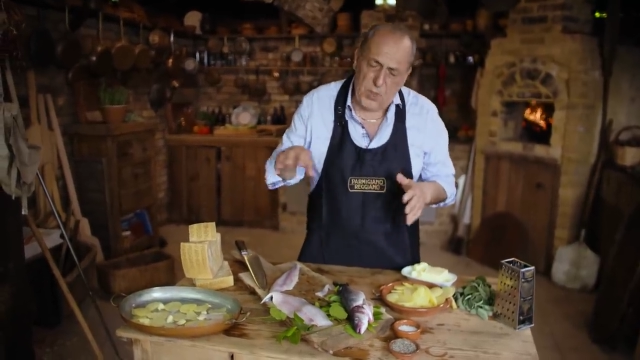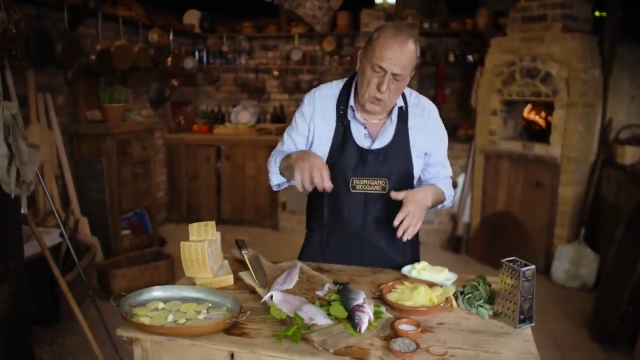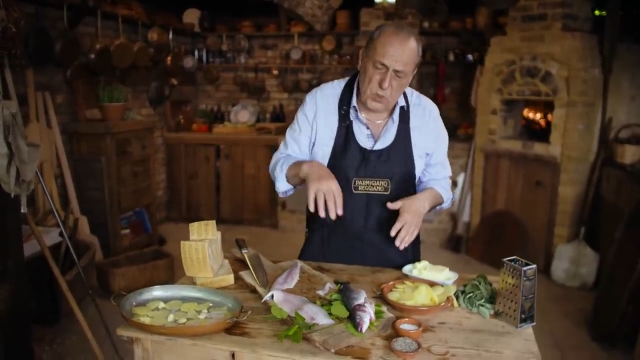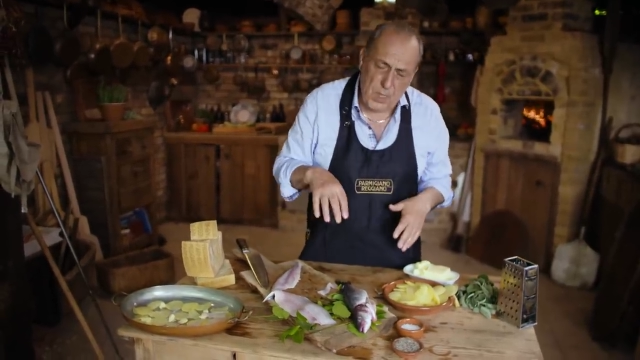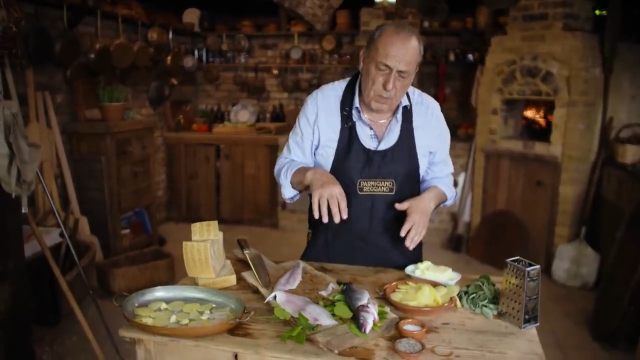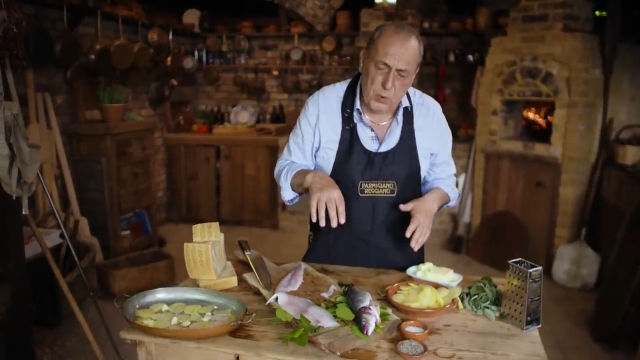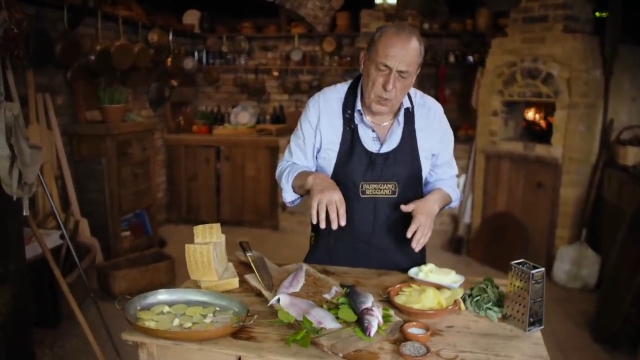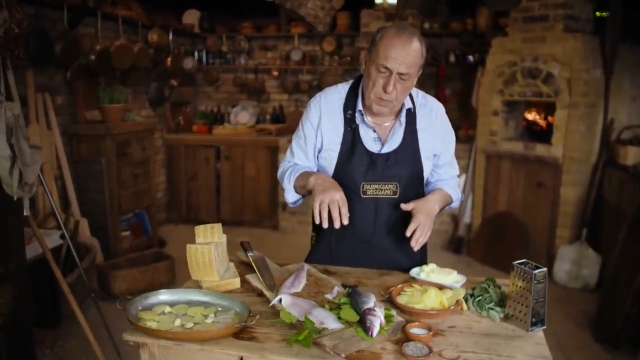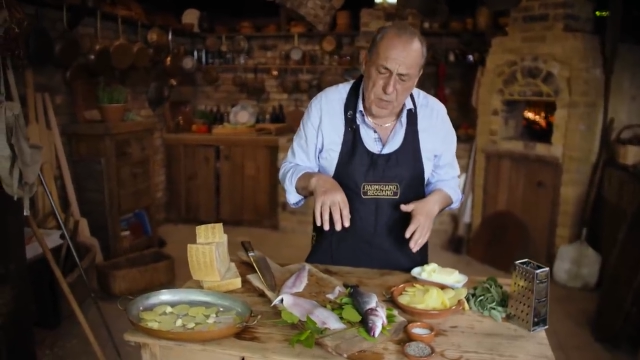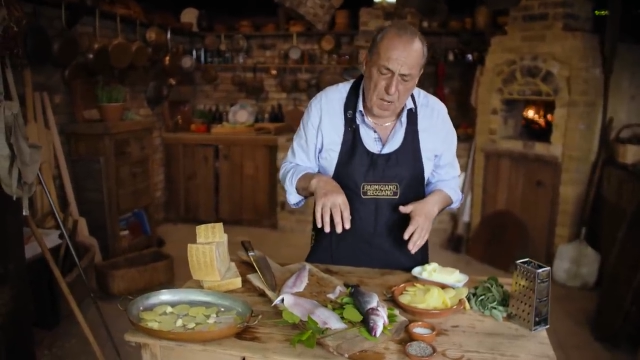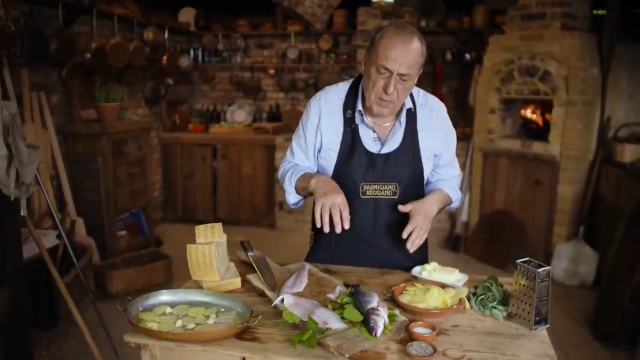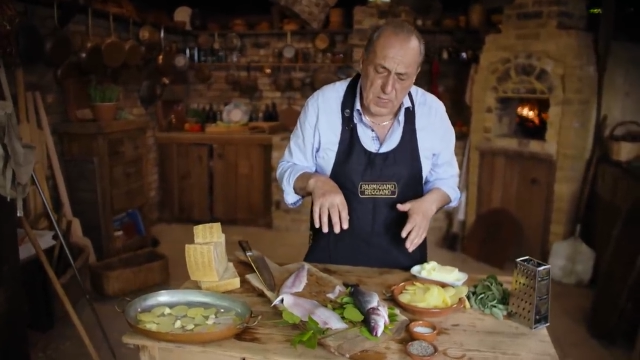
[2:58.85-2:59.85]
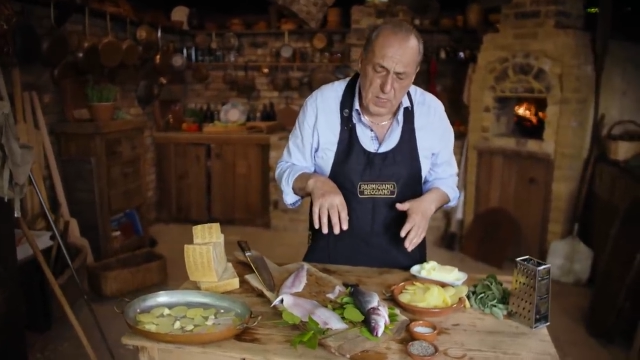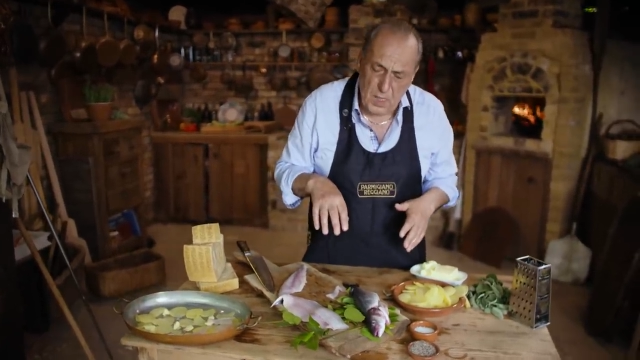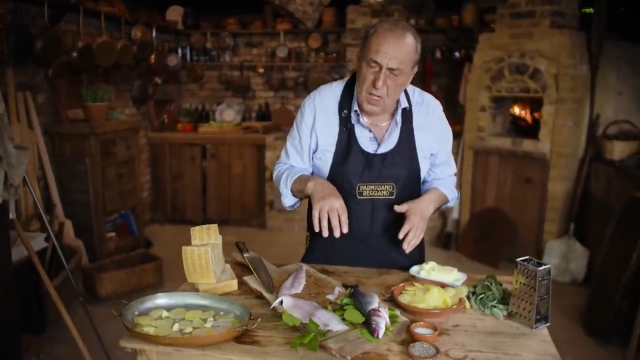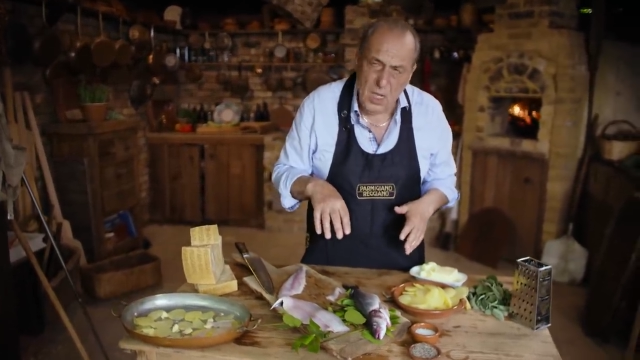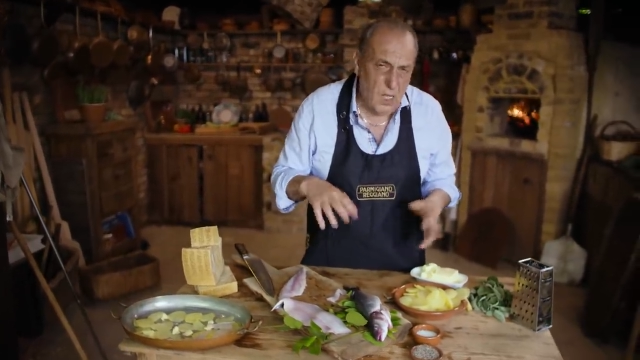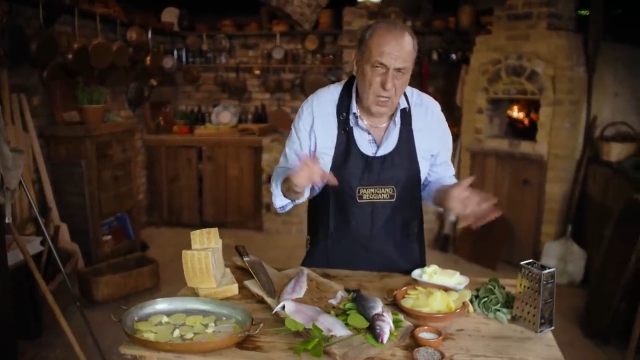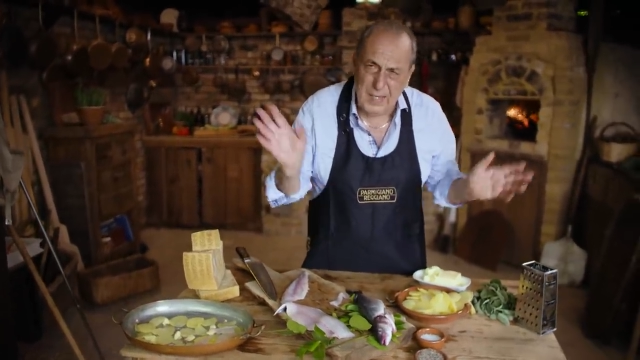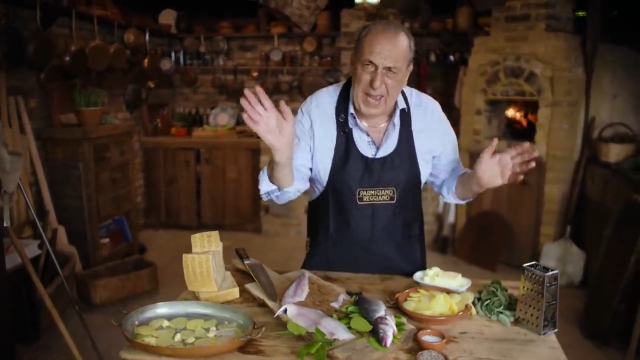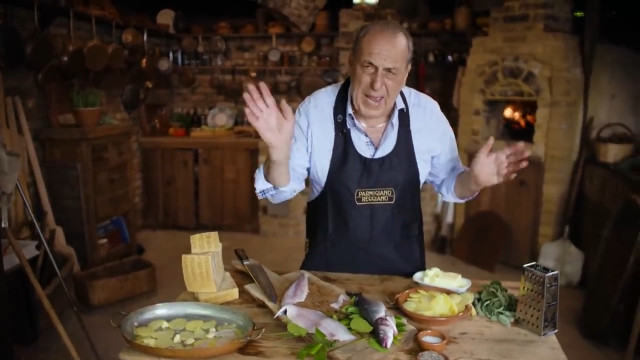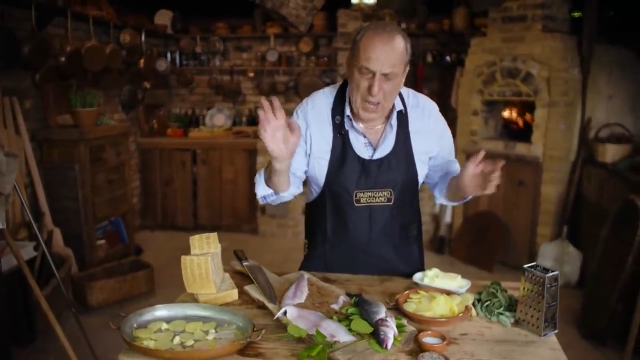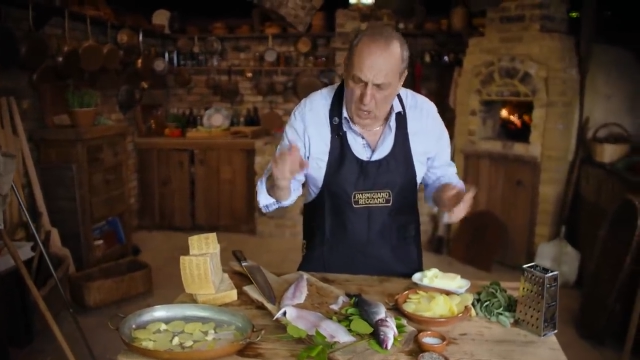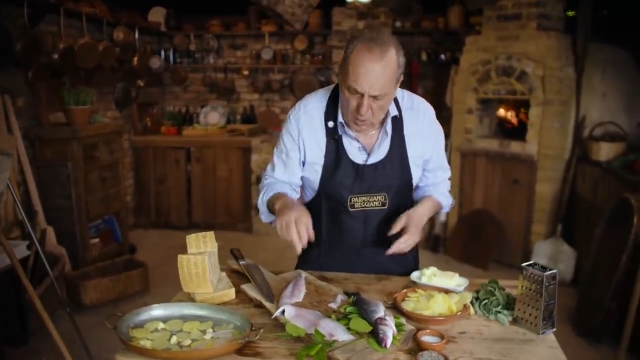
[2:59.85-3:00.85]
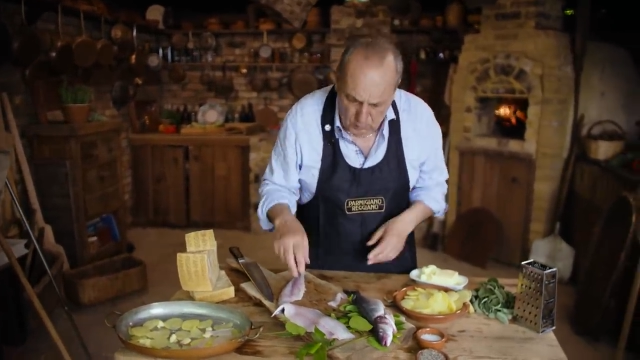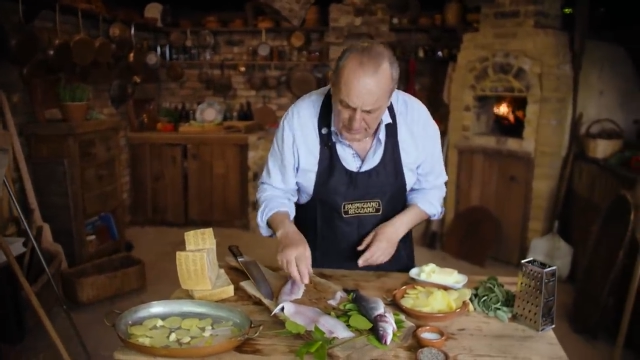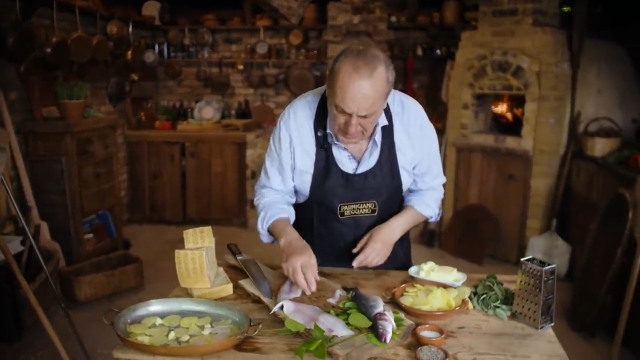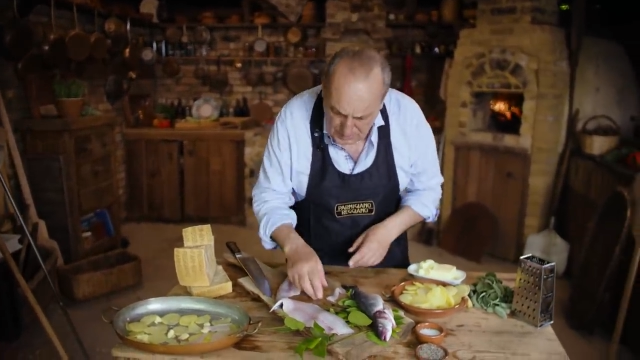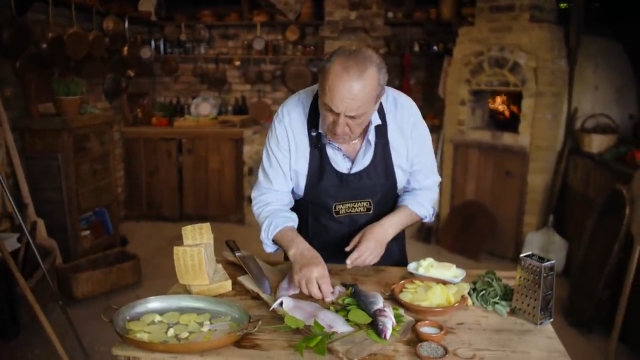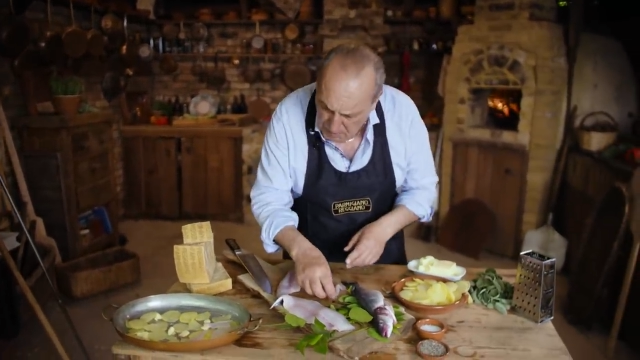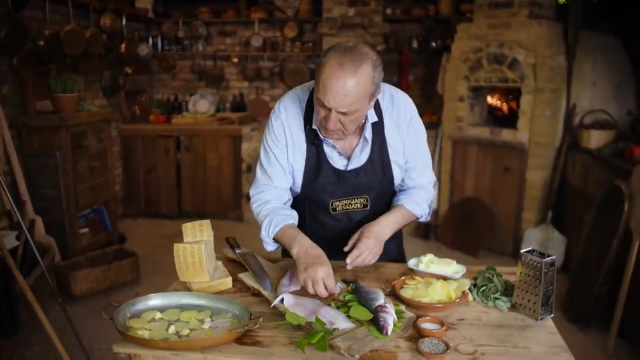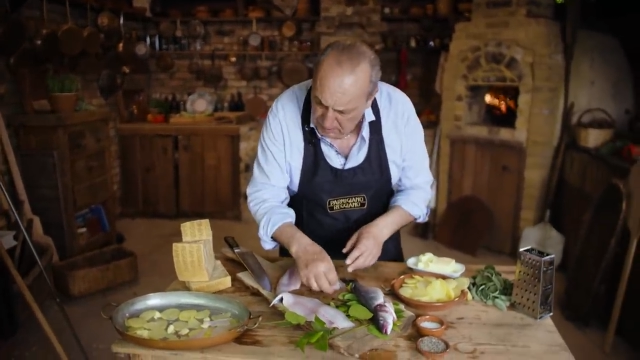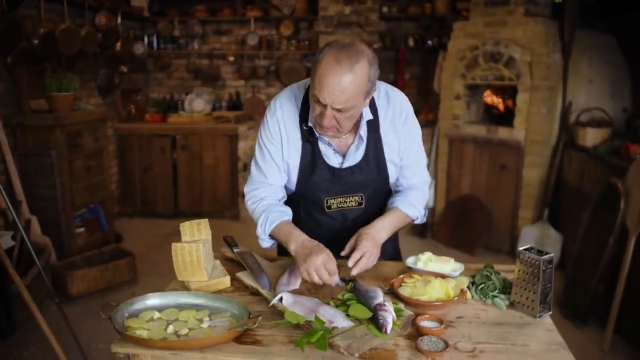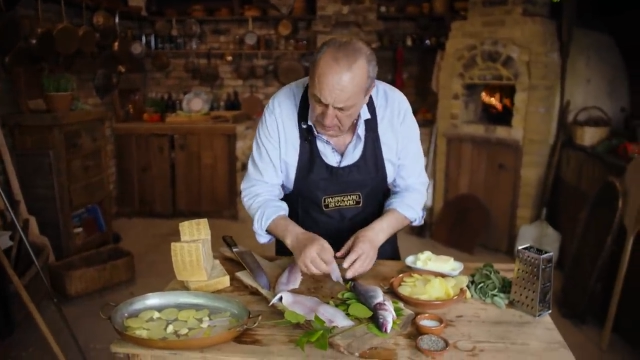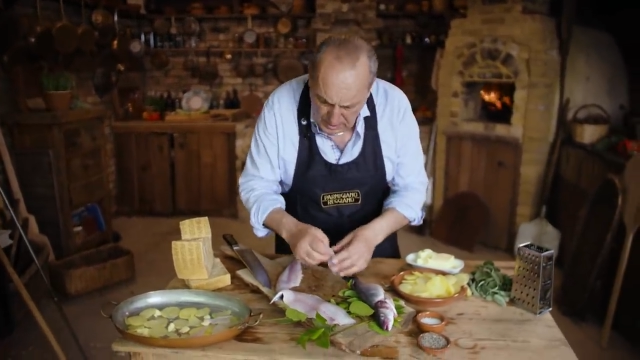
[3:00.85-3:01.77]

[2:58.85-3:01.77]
because I put the Parmesan. Now, doesn't matter.